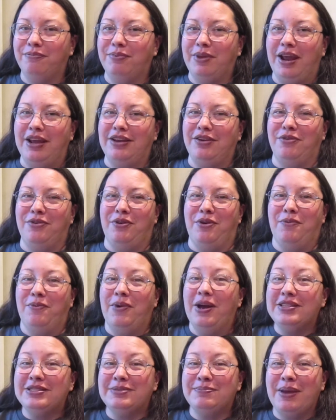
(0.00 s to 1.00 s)
but I don't know
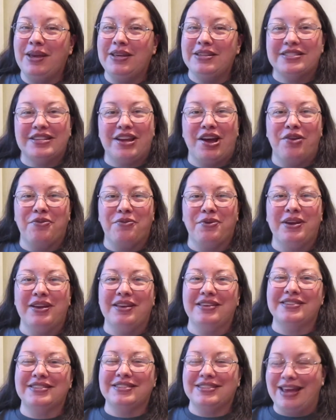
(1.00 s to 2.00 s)
what's based on
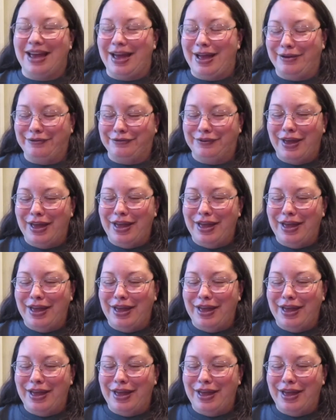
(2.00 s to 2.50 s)
real stuff.